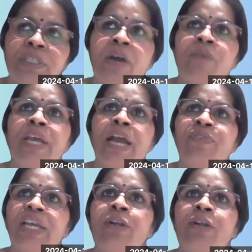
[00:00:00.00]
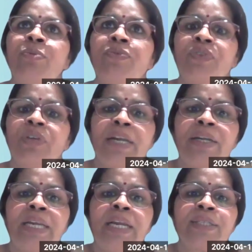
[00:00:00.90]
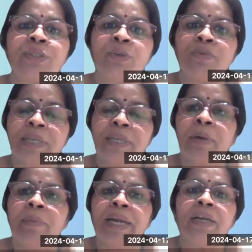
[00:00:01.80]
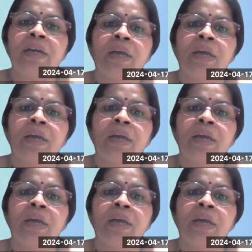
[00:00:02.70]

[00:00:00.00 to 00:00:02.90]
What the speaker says: Now we have single rooms, deluxe rooms, double bed.